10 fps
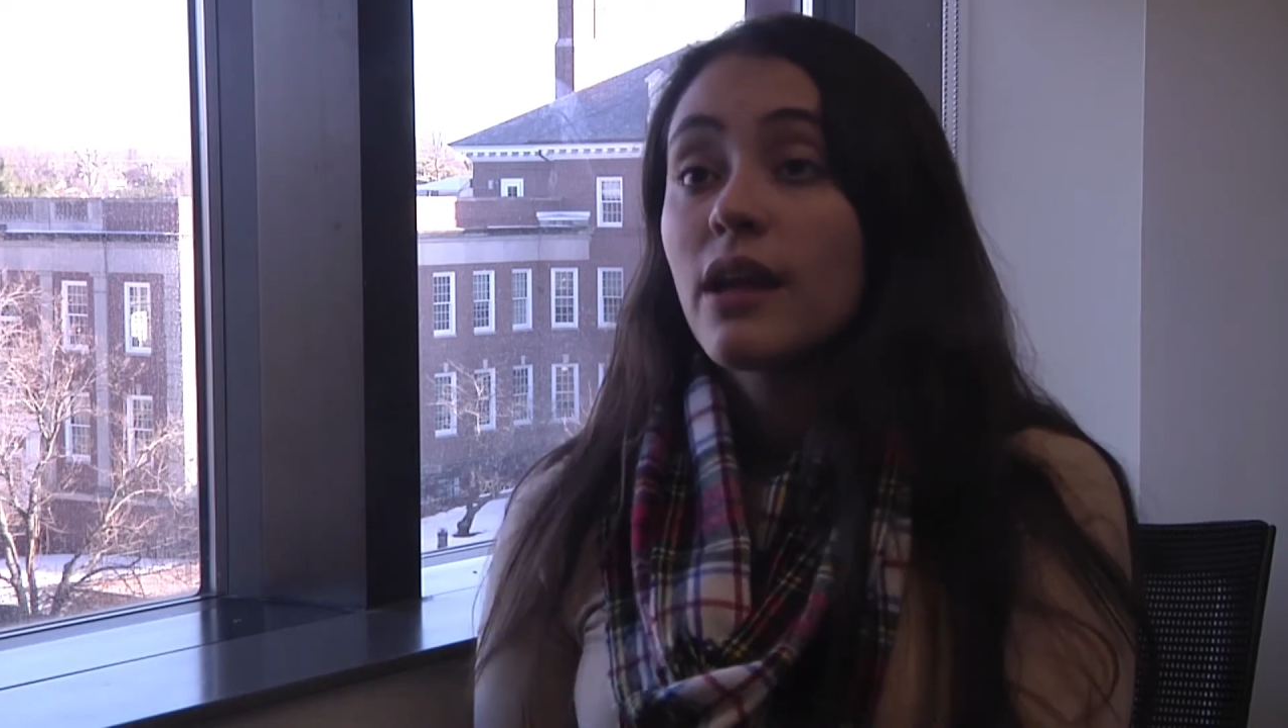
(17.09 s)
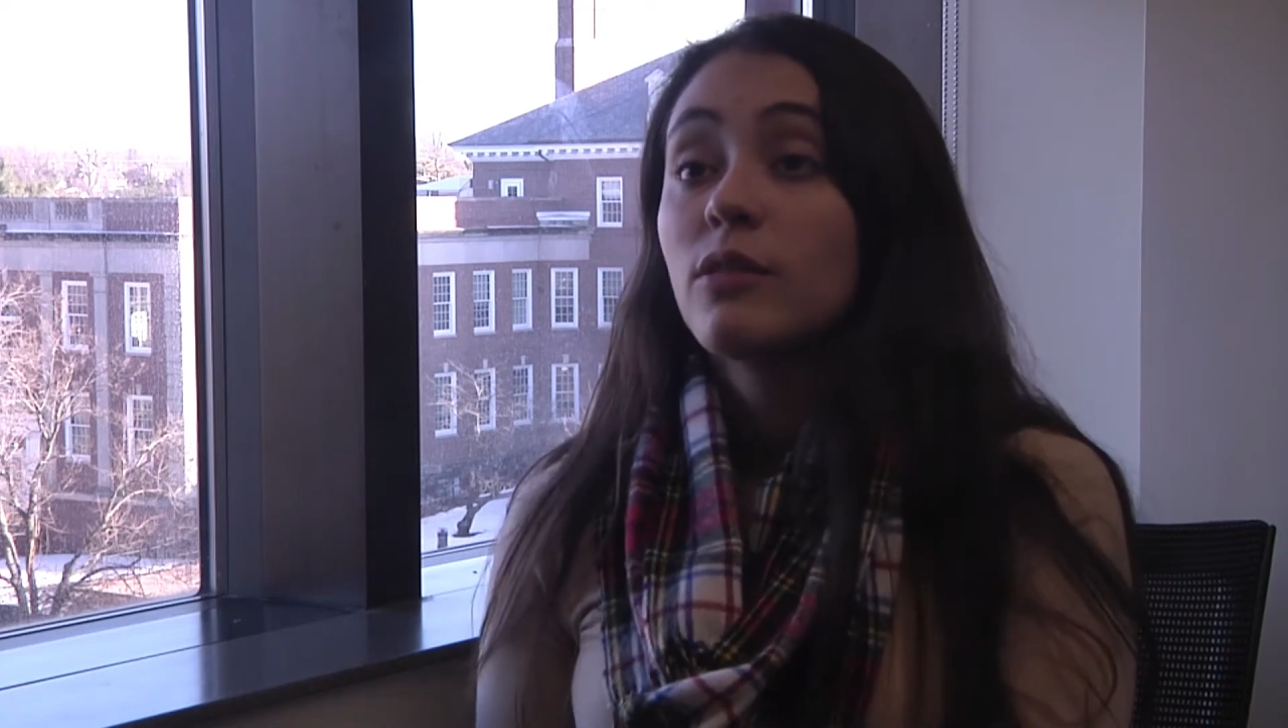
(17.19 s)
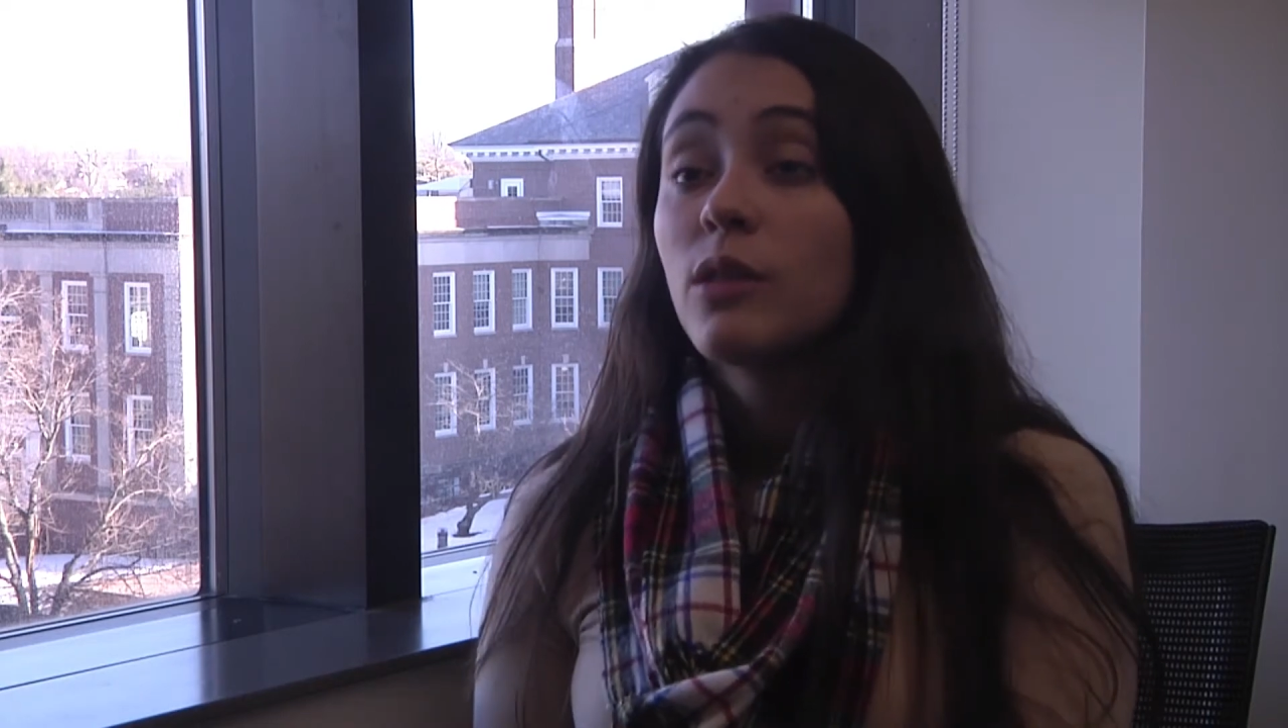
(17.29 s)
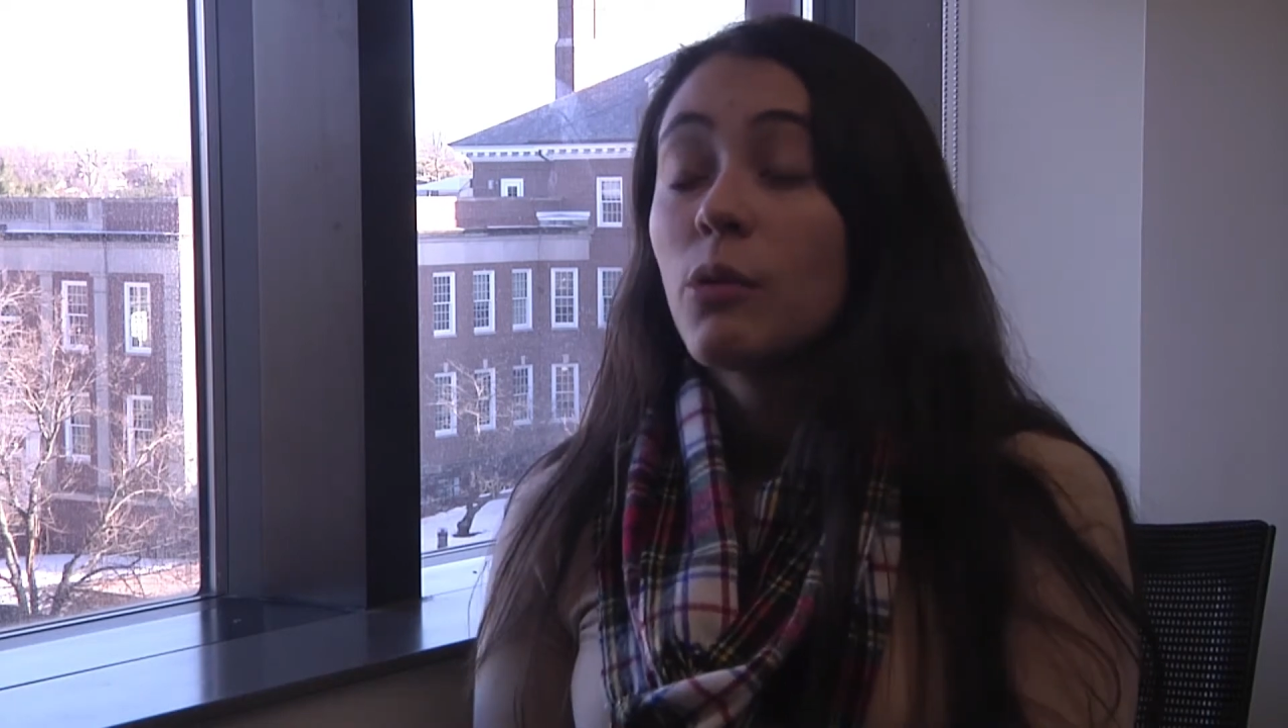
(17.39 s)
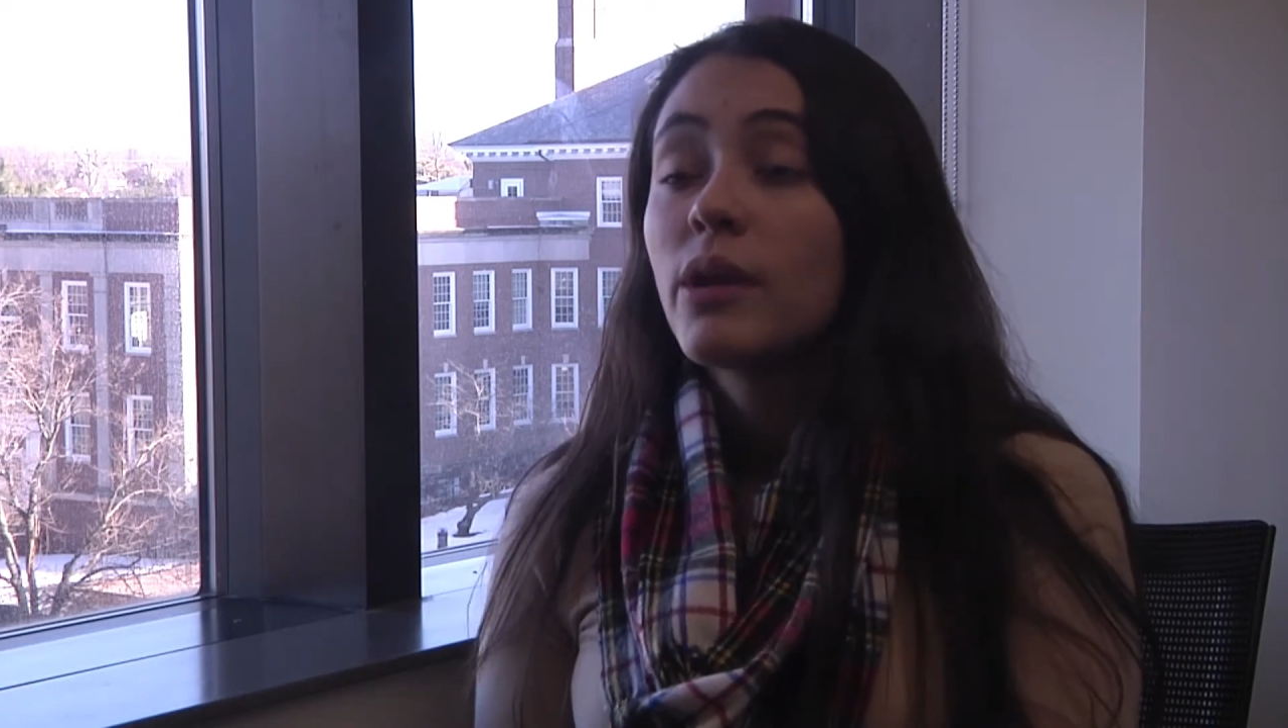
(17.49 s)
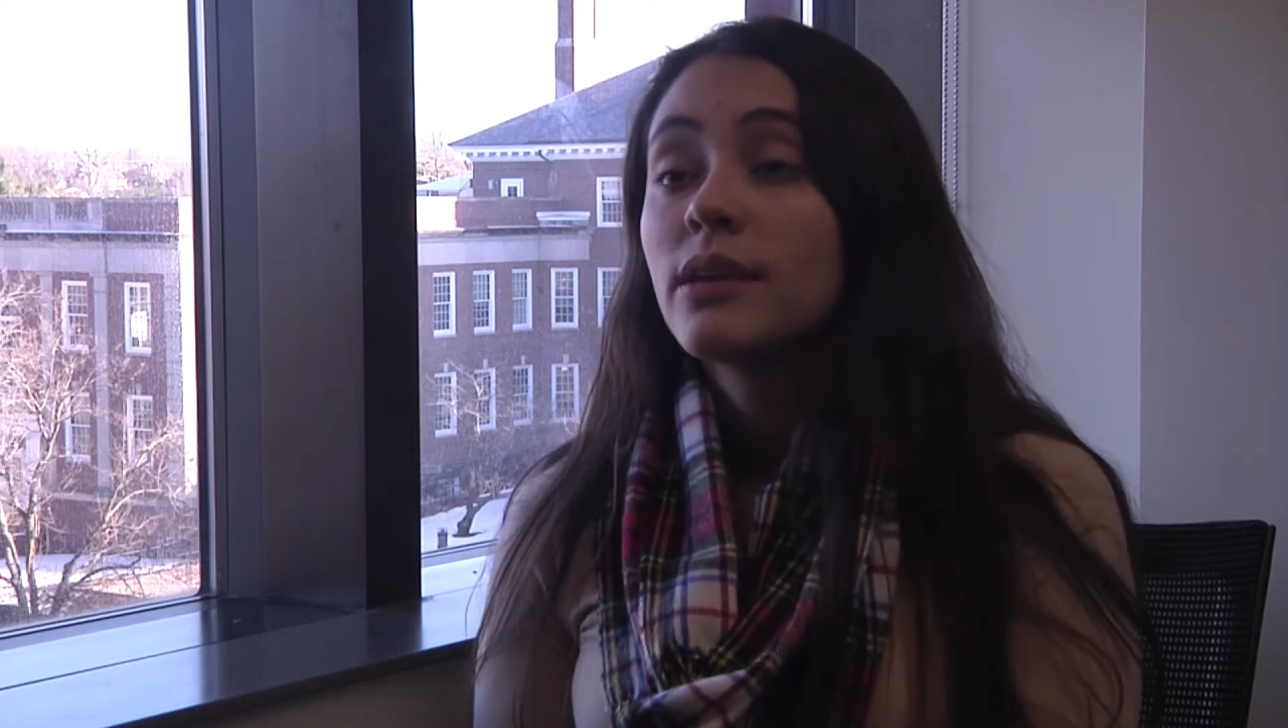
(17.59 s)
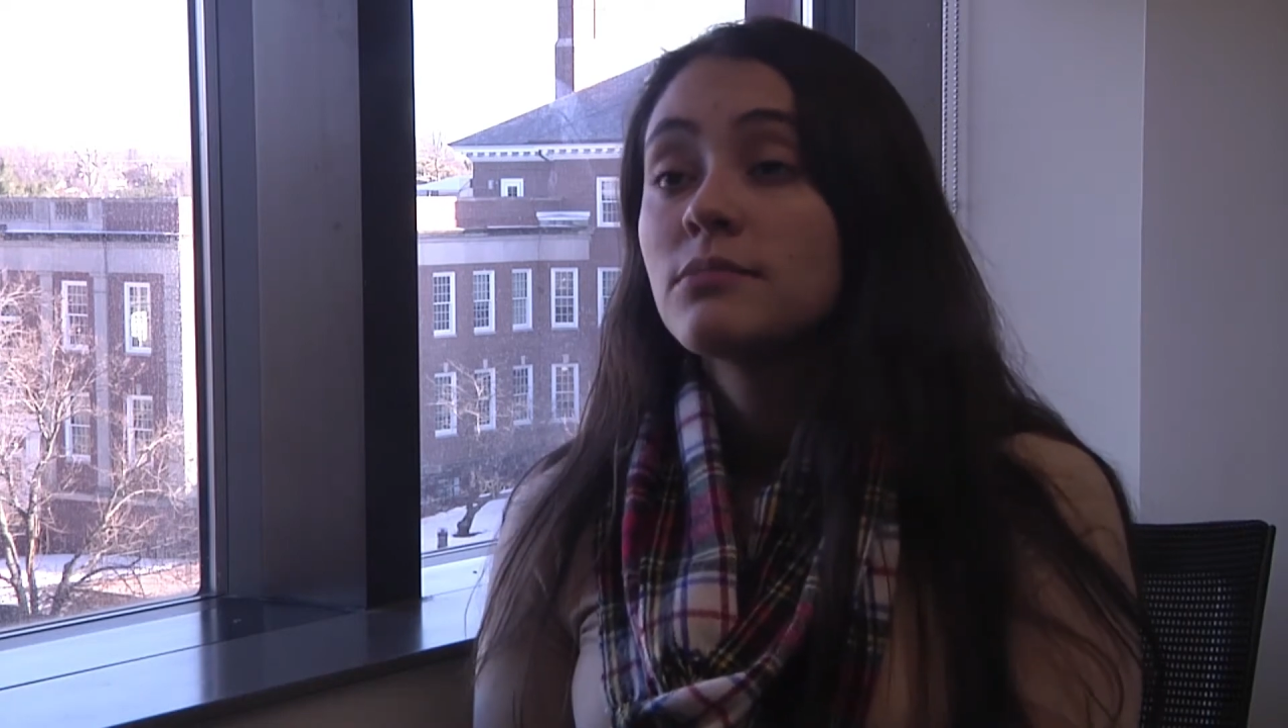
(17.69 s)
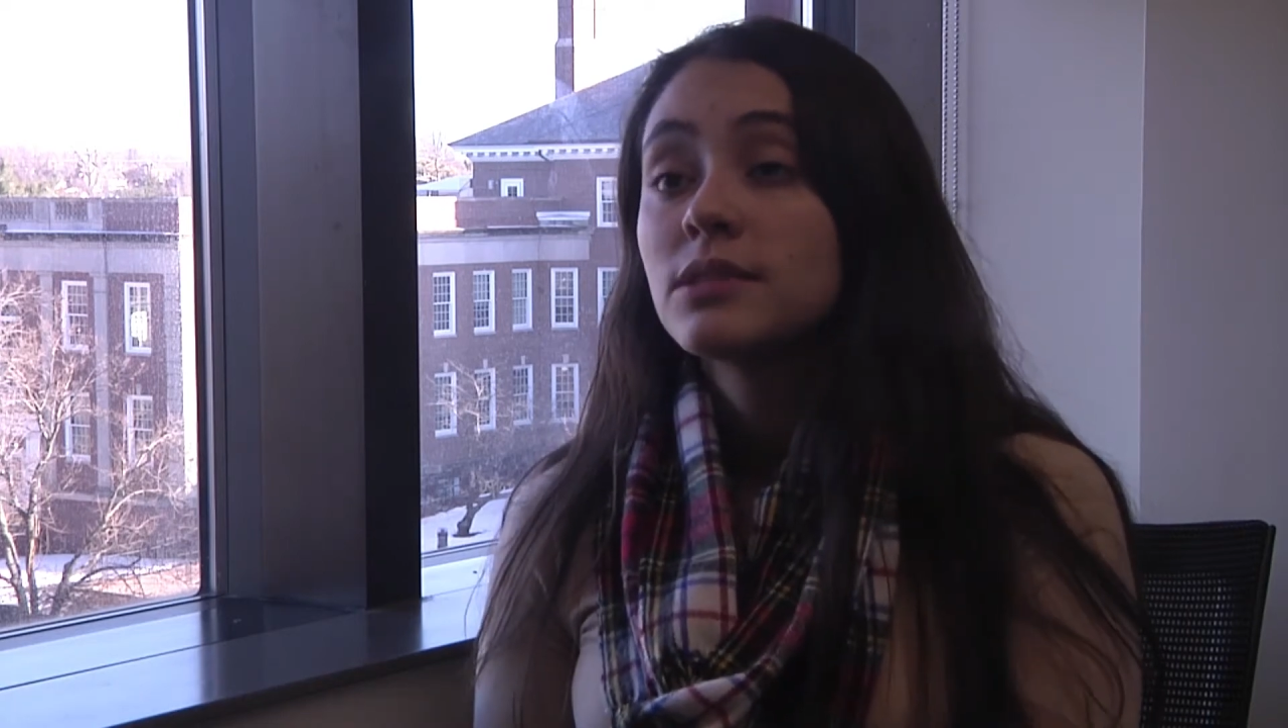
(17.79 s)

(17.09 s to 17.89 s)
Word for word: lot of low income